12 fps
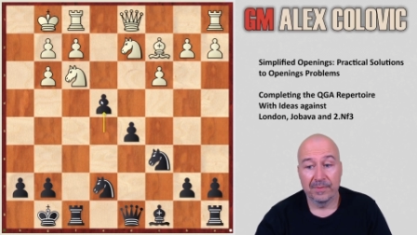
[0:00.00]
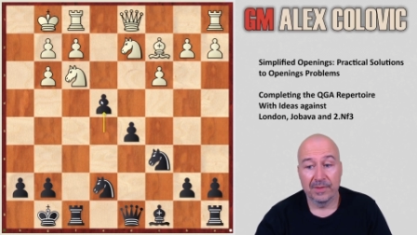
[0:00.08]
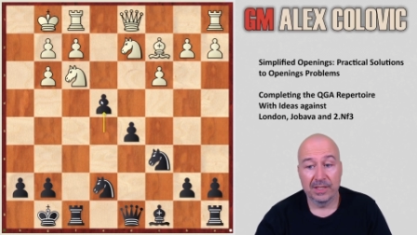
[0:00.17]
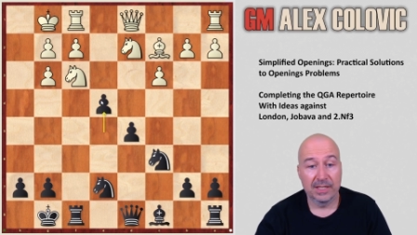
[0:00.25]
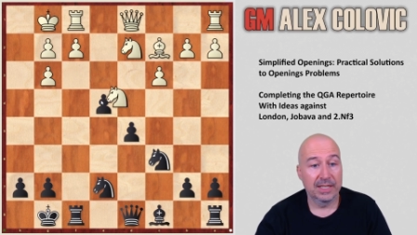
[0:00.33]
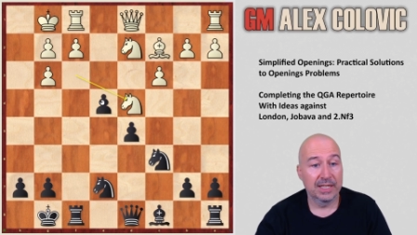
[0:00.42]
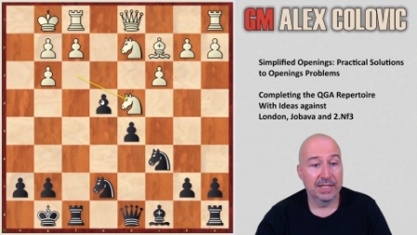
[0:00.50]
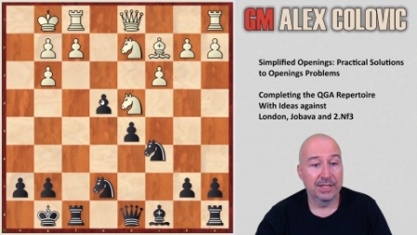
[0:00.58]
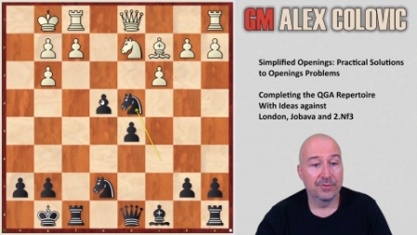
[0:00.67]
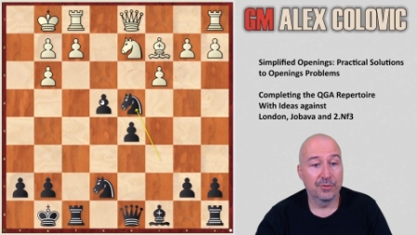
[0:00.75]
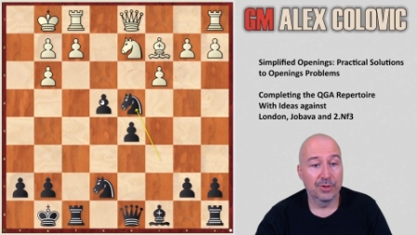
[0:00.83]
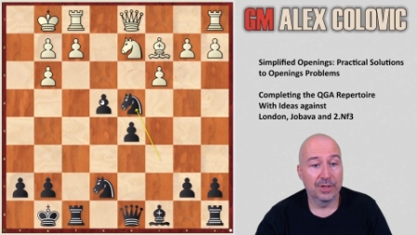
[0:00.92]
Let's say knight
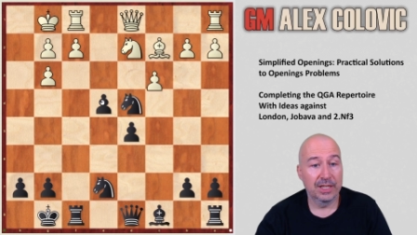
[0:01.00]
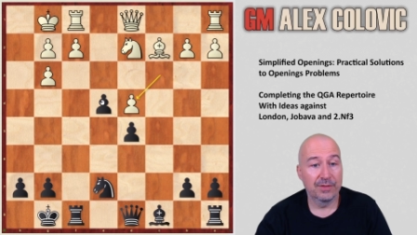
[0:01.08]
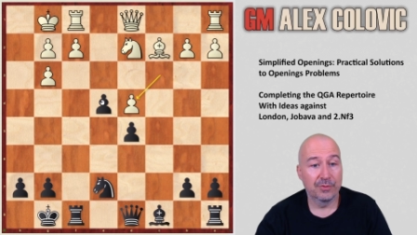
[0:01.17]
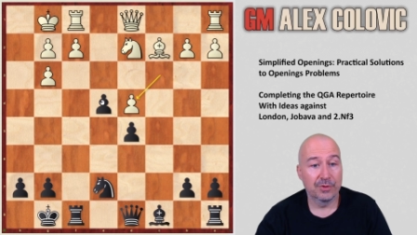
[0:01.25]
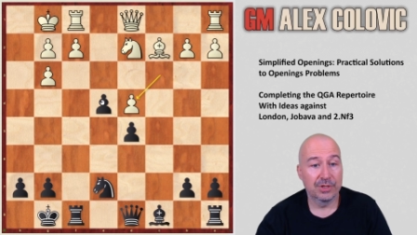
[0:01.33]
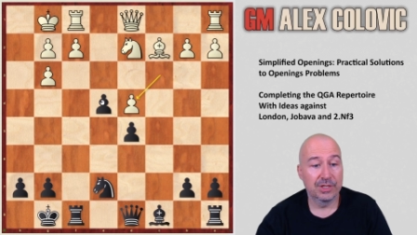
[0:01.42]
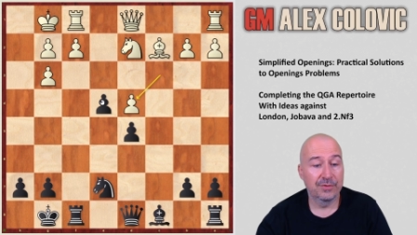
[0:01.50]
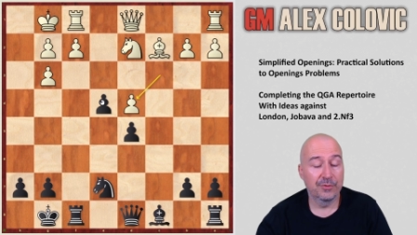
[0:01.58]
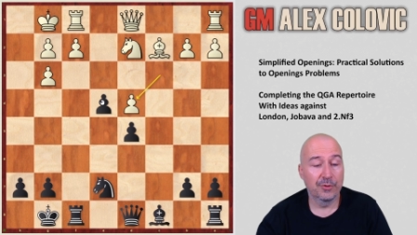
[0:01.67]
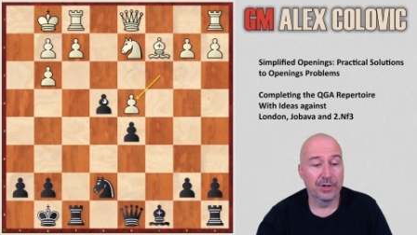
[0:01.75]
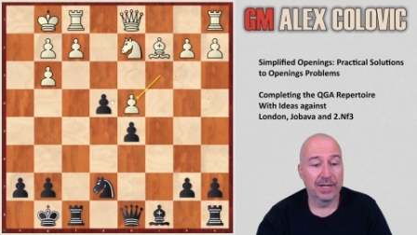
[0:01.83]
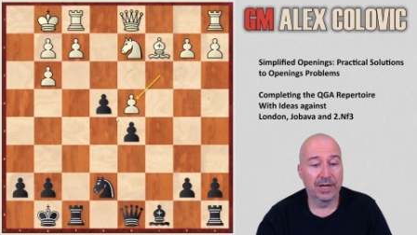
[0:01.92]
D4, knight D4,
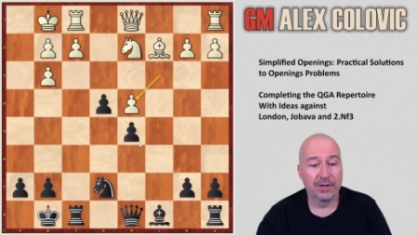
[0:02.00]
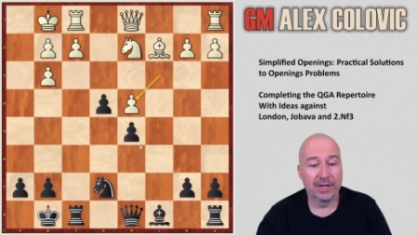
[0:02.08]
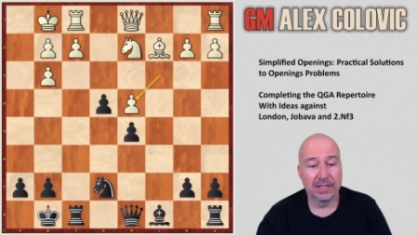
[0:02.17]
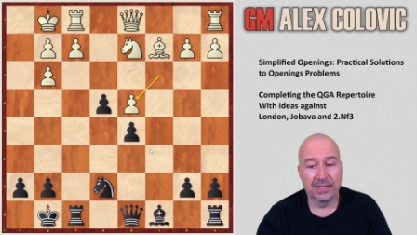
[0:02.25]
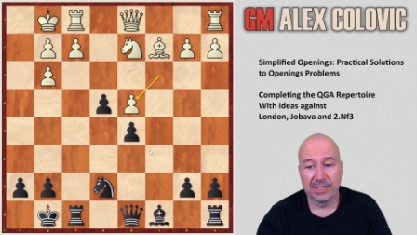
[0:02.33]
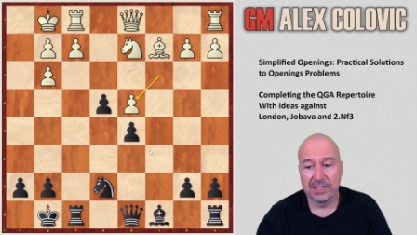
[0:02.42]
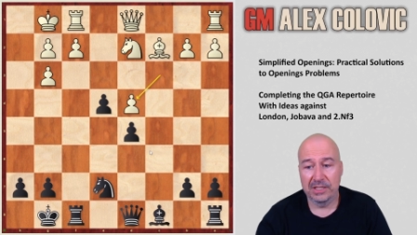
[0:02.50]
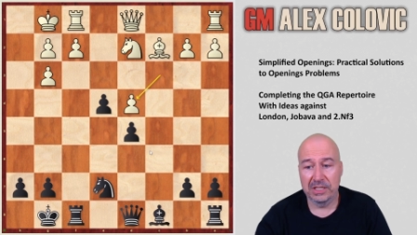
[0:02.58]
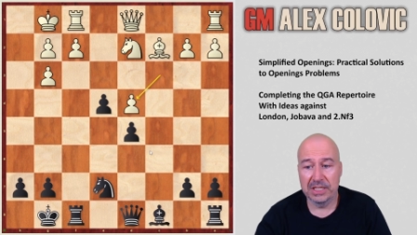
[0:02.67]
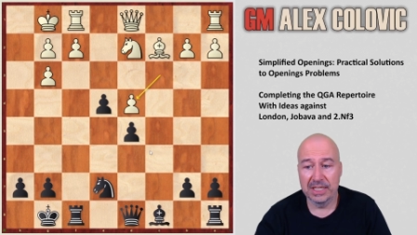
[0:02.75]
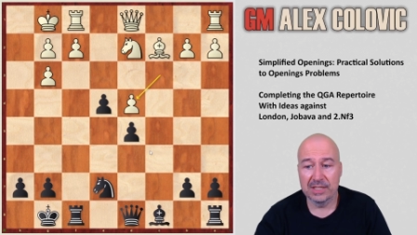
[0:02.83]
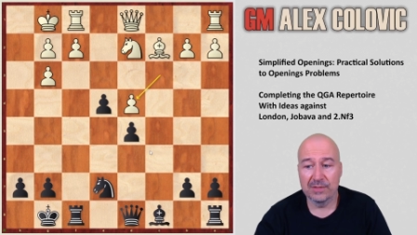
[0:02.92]
CD4, and now knight
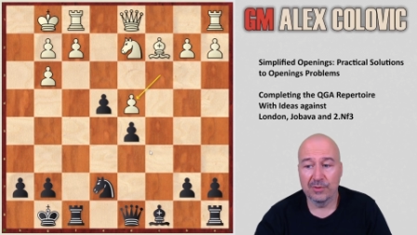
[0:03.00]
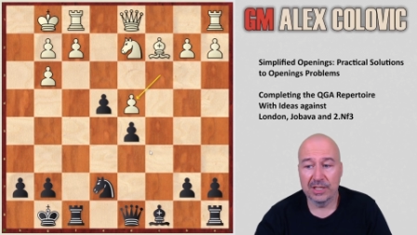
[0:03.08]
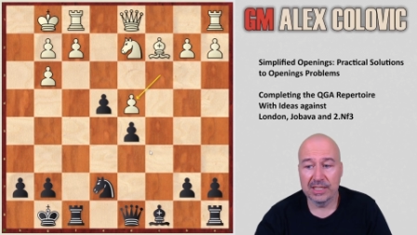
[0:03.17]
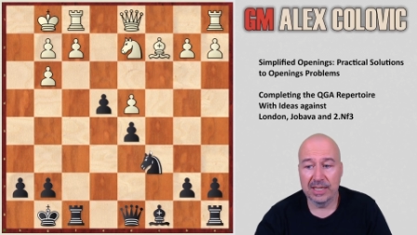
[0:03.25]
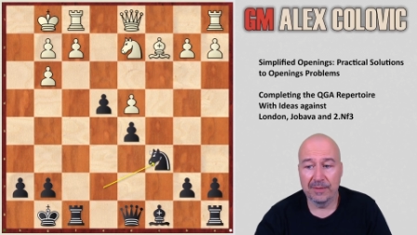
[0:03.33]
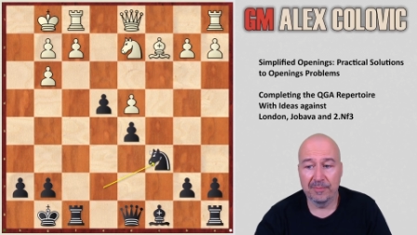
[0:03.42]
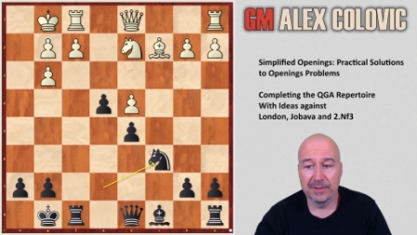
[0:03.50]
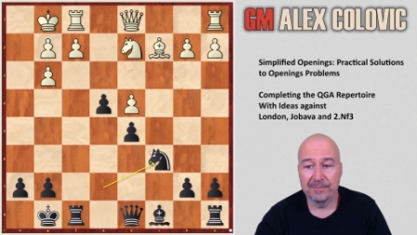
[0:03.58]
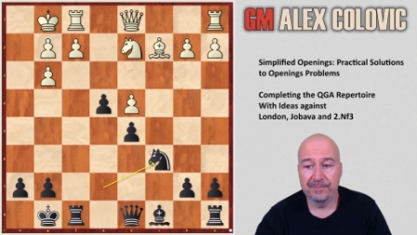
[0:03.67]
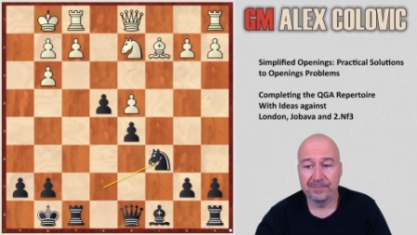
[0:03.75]
C6, for example.